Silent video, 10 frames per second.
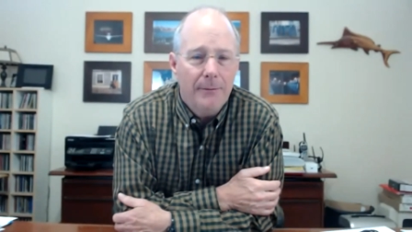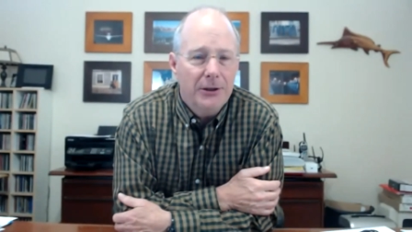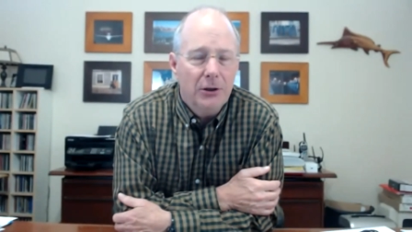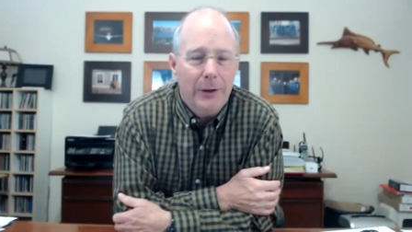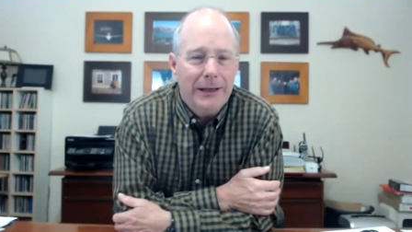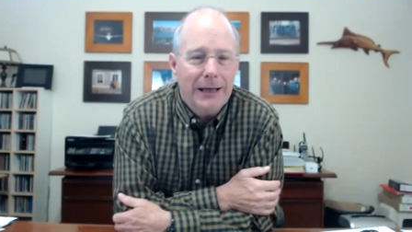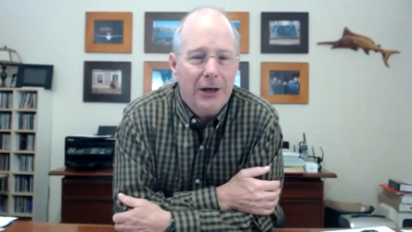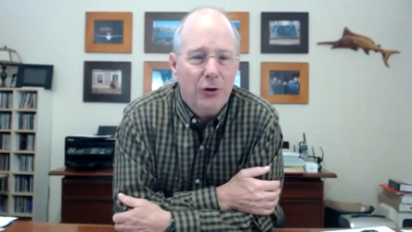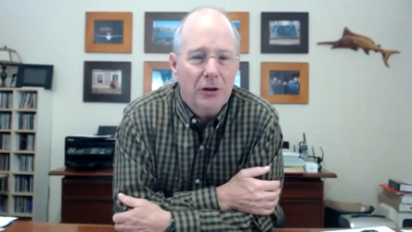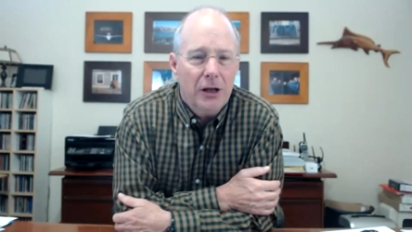and the only way to get
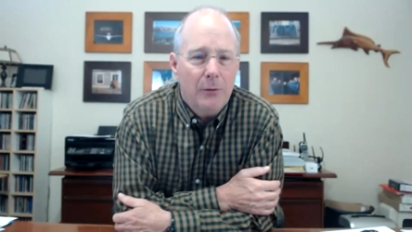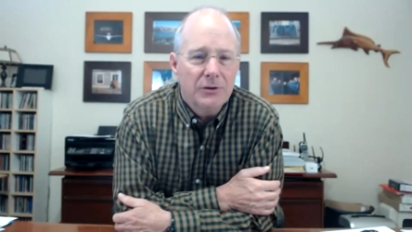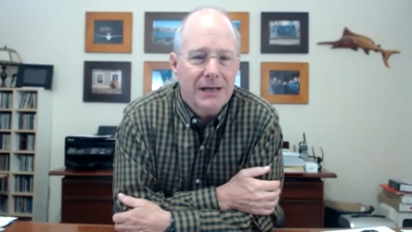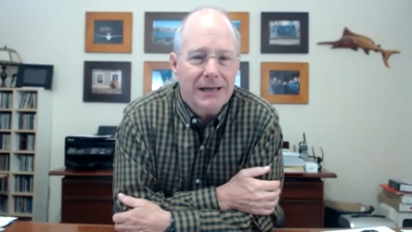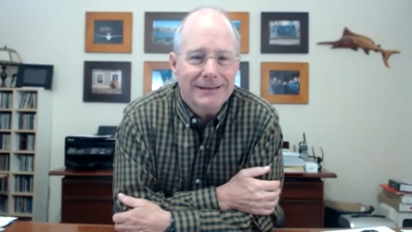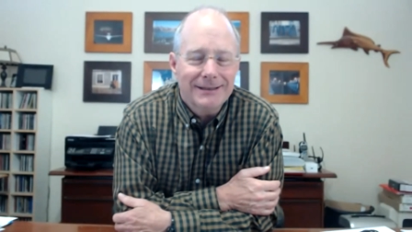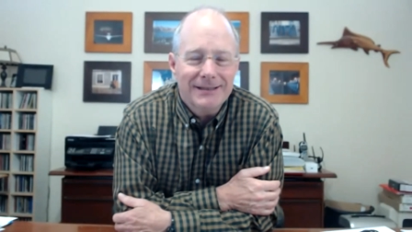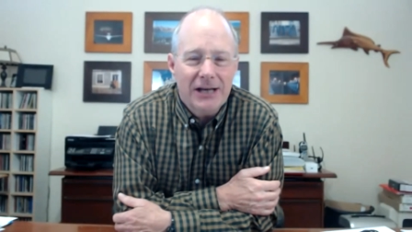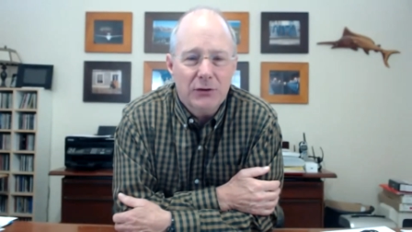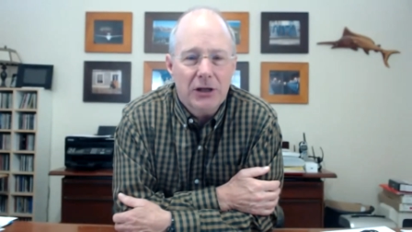a new club was take a
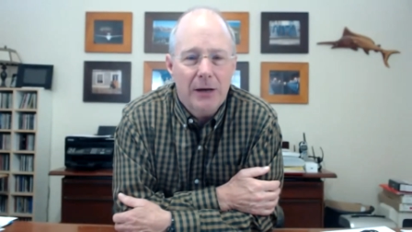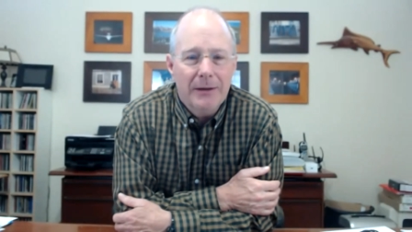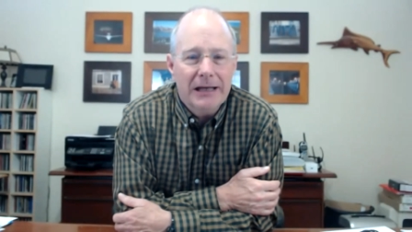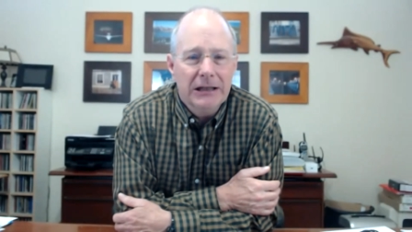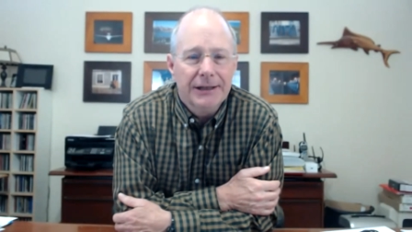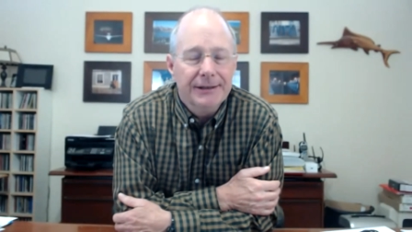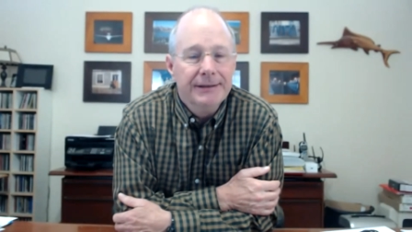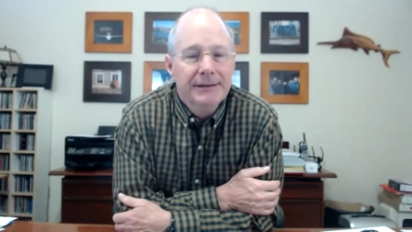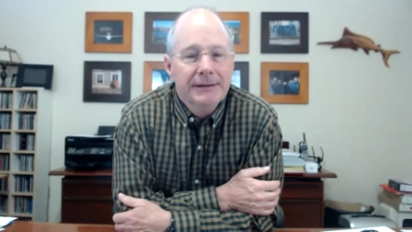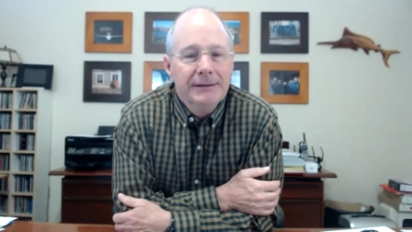successful club and kill it.
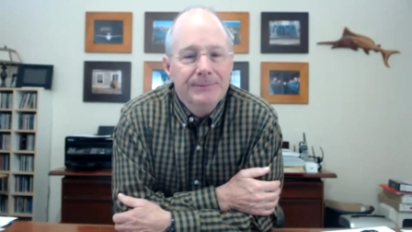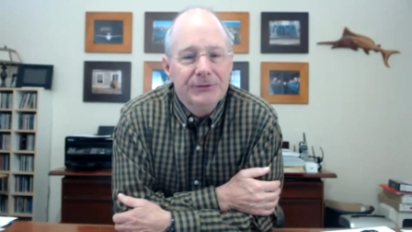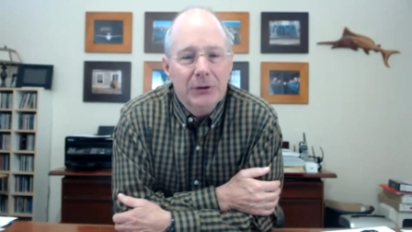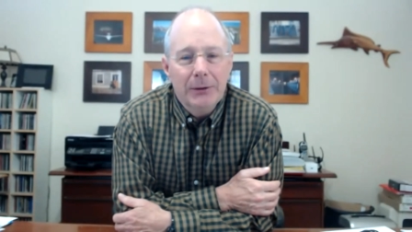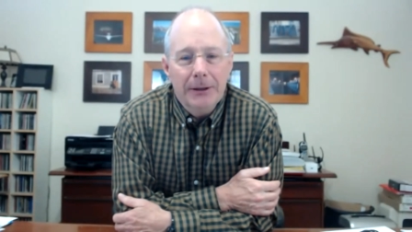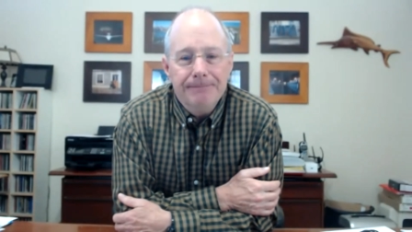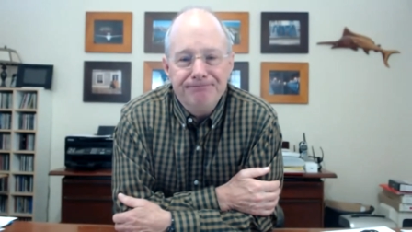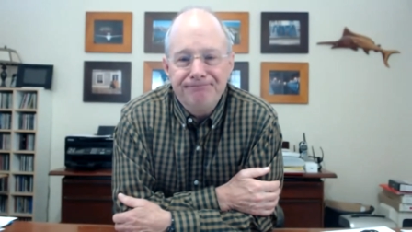So anyway.